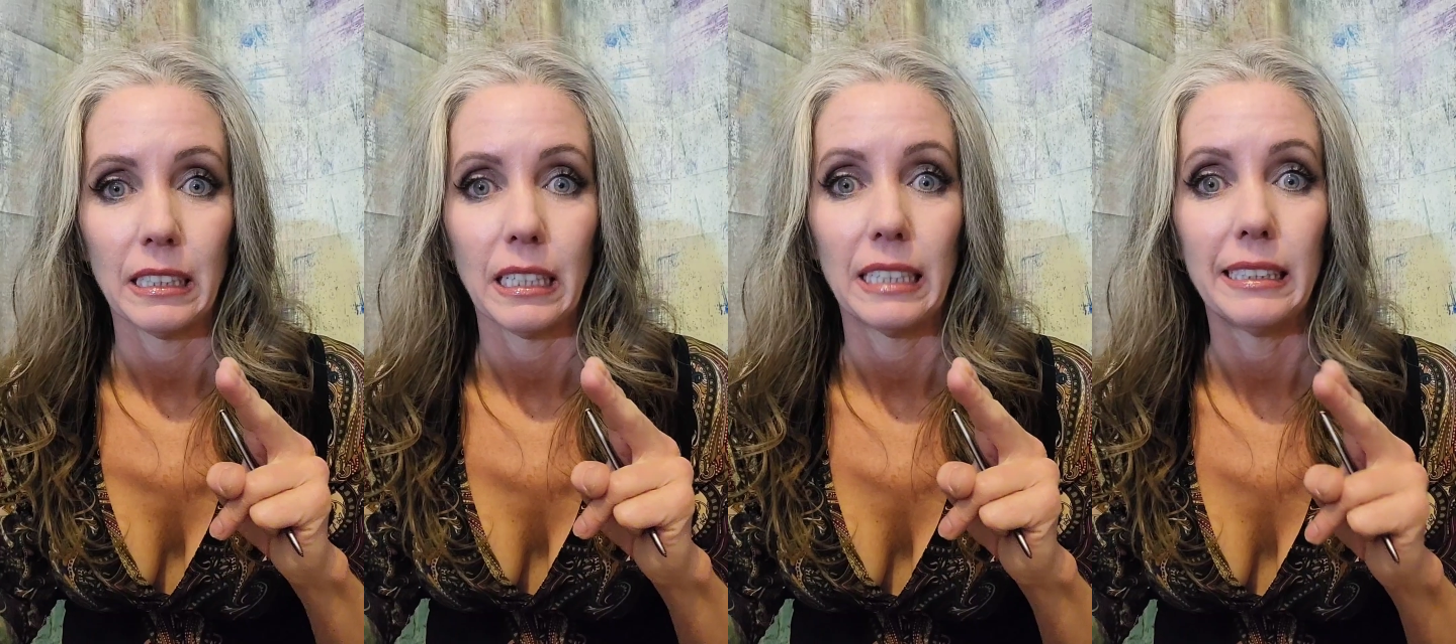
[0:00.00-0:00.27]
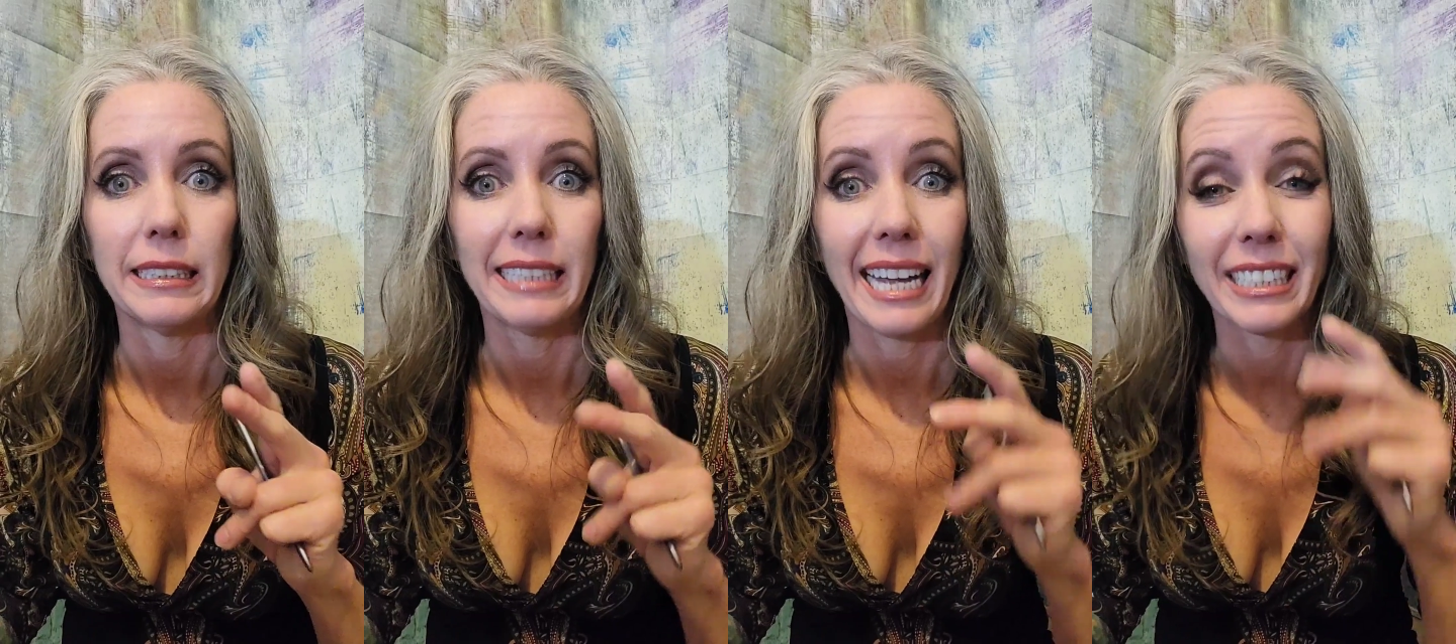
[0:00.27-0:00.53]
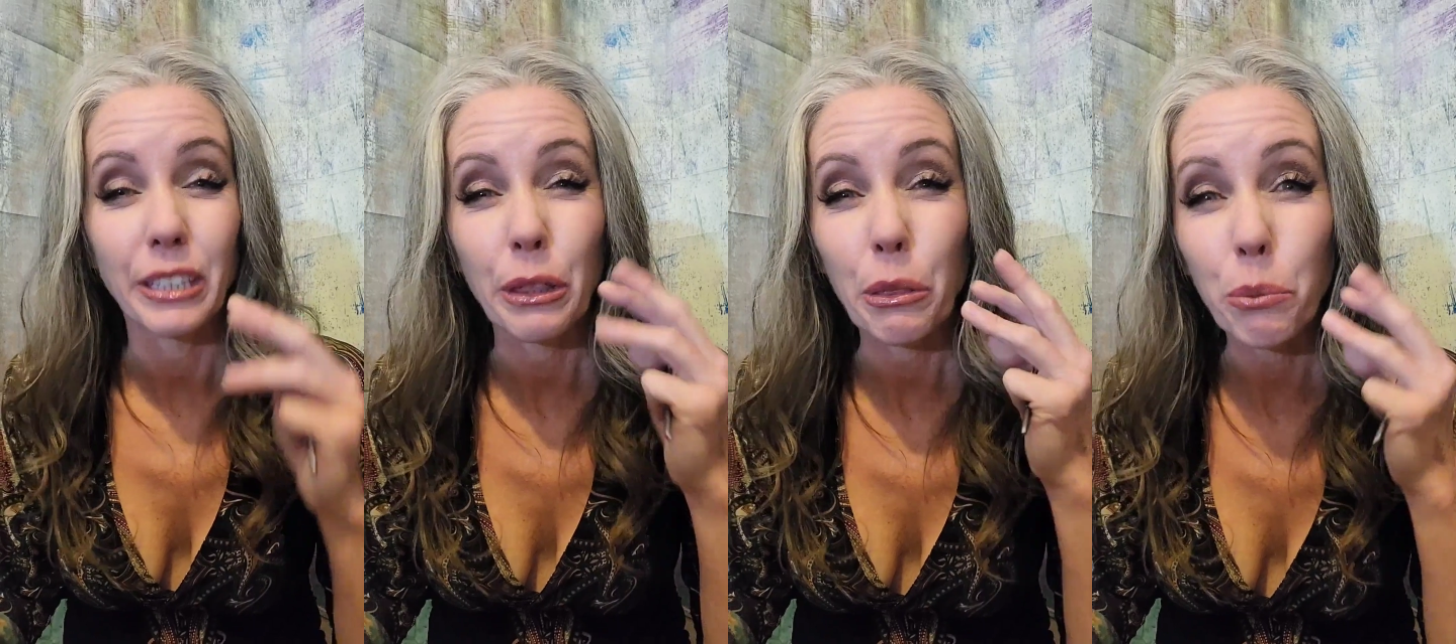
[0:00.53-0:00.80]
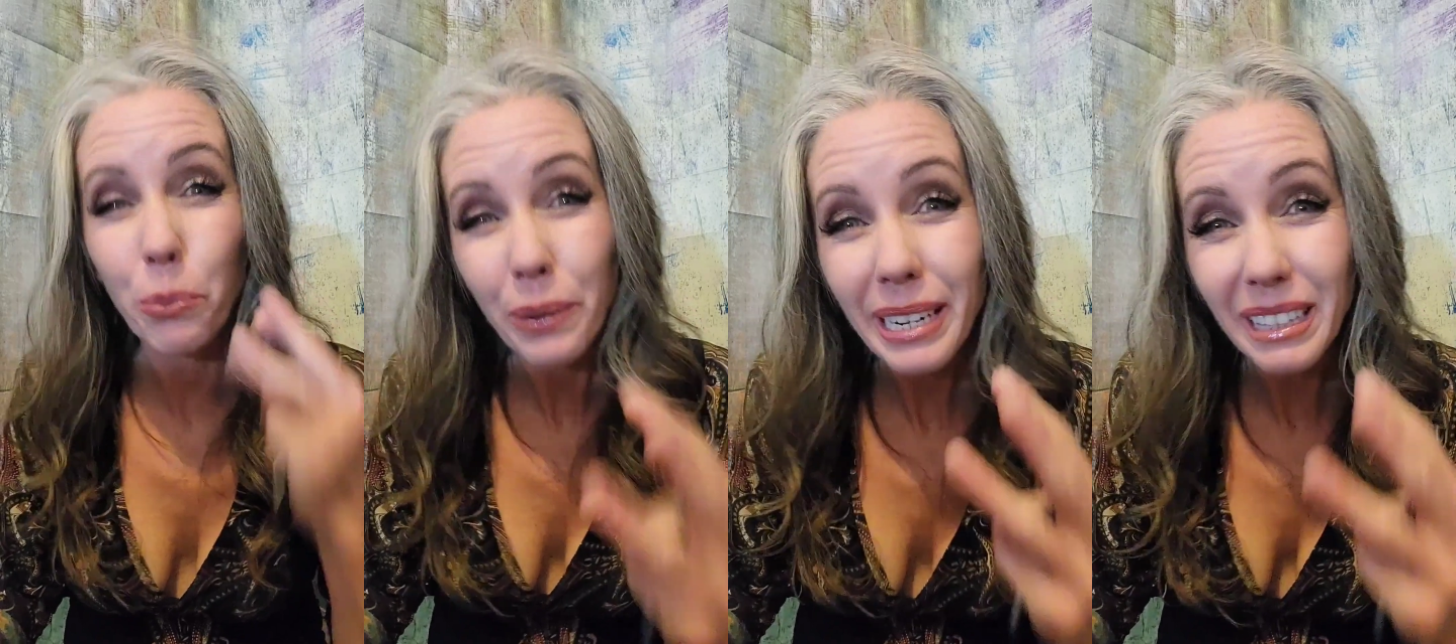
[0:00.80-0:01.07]
and then had
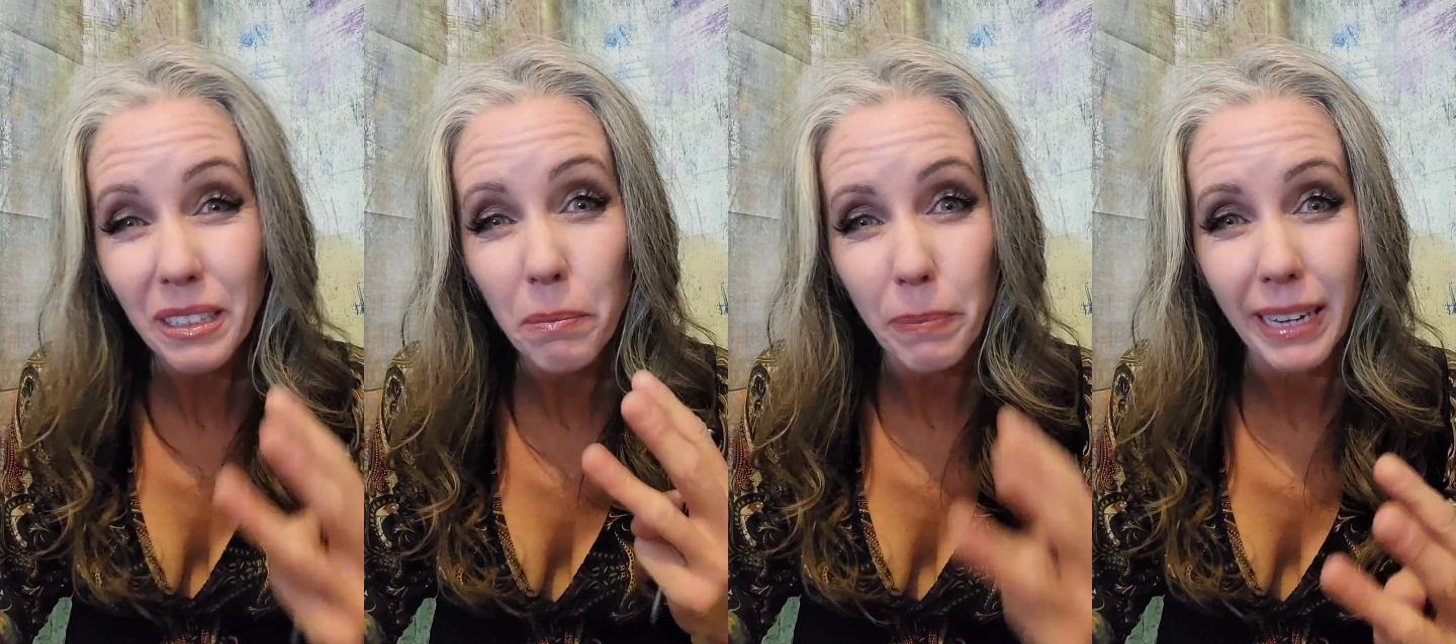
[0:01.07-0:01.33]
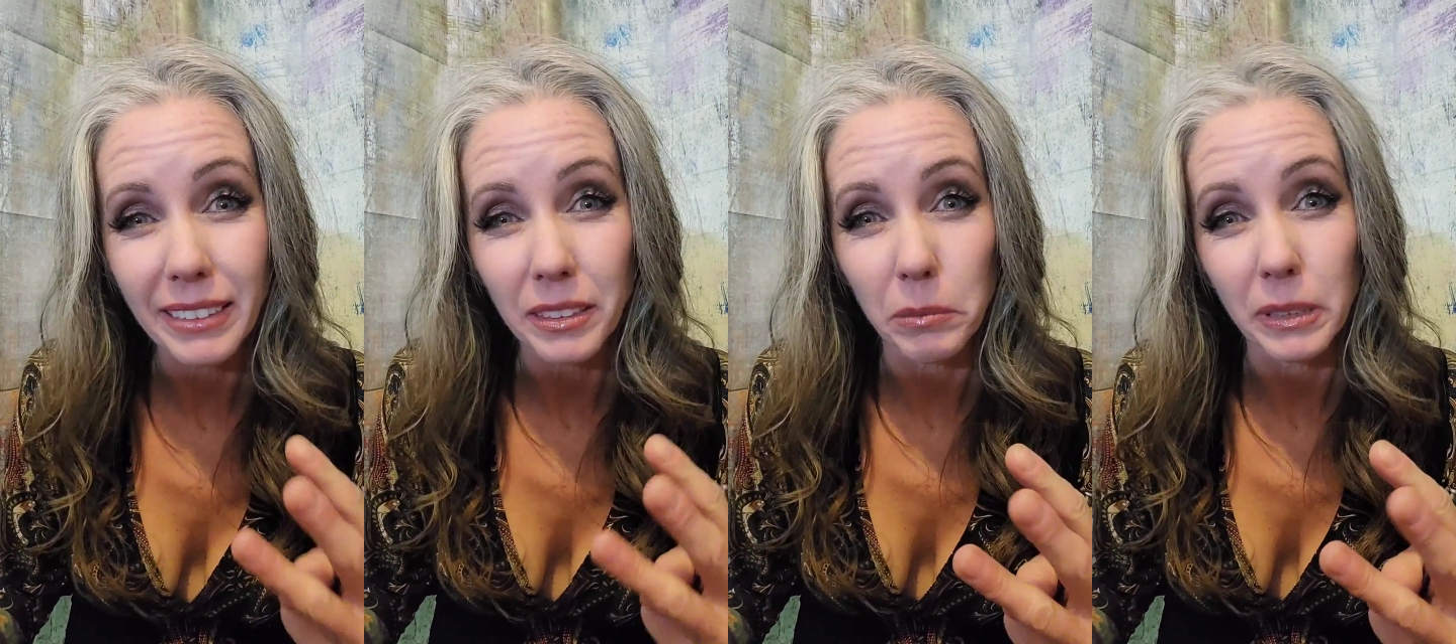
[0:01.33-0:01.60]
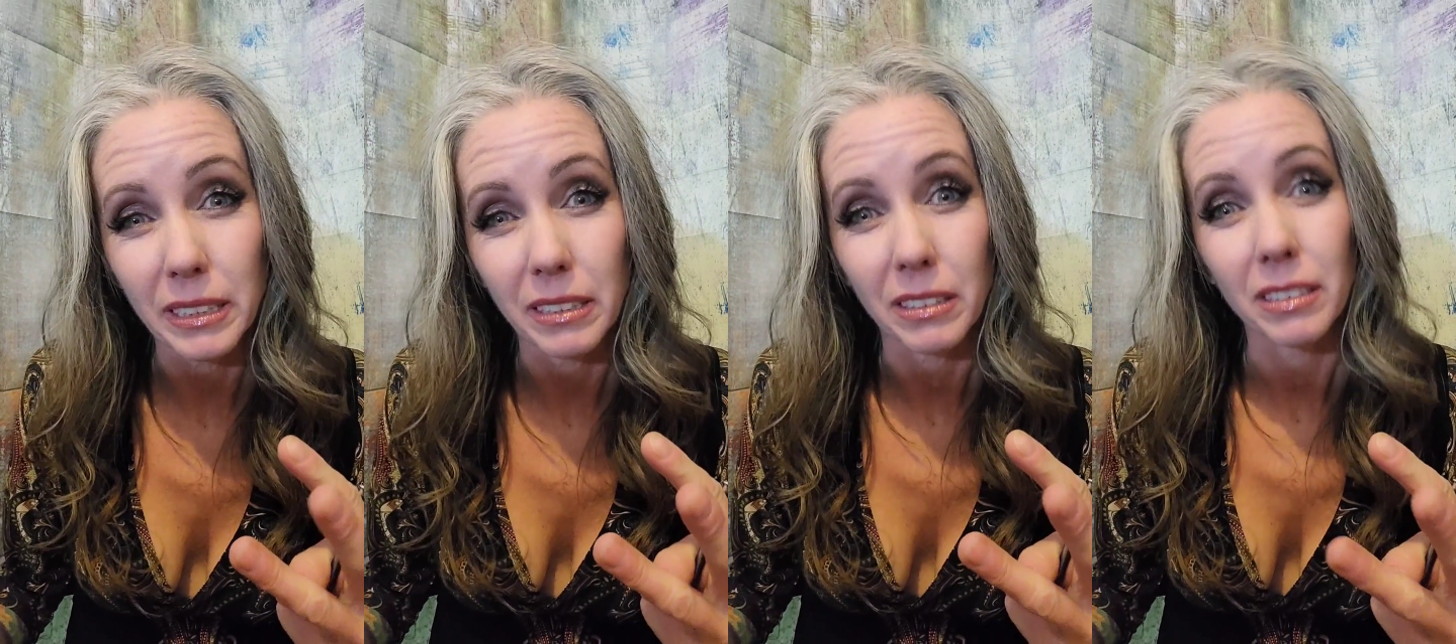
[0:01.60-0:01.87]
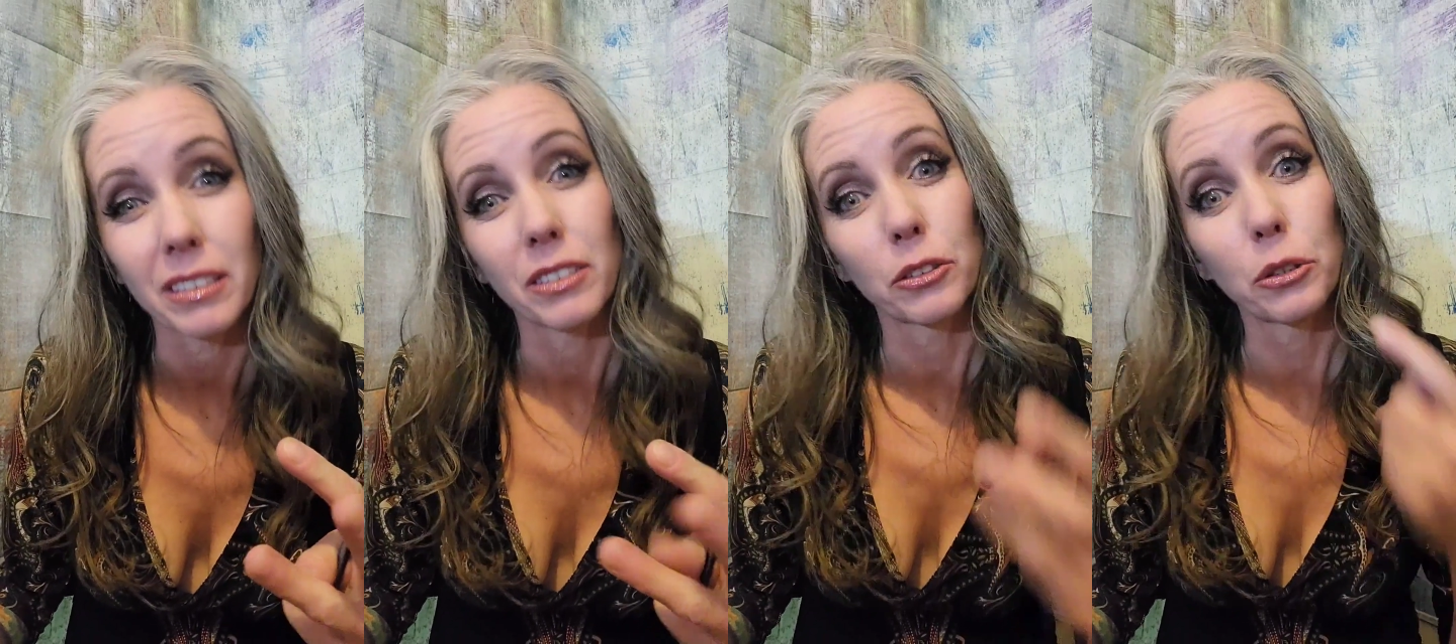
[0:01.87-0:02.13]
3 lumpectomies.